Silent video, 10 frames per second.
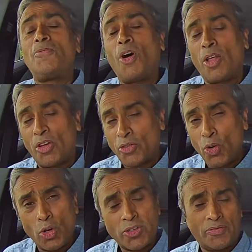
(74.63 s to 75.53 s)
follow the
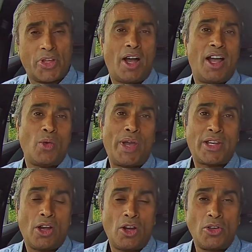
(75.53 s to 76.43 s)
rules of the
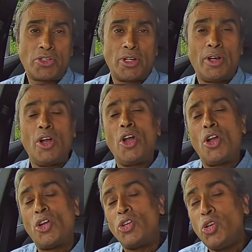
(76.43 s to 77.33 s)
highway code,
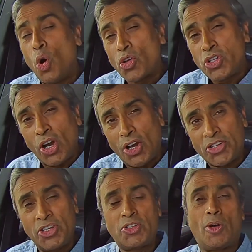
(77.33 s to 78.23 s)
your
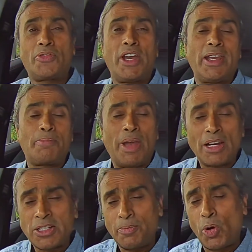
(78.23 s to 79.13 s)
chances of getting
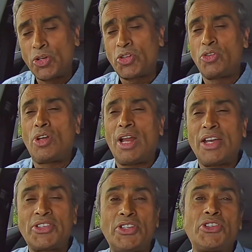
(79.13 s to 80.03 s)
penalty points on your
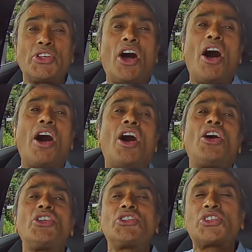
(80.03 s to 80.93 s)
license
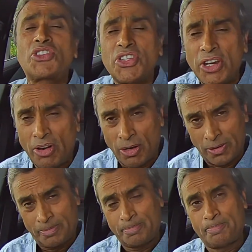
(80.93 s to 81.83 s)
are zero.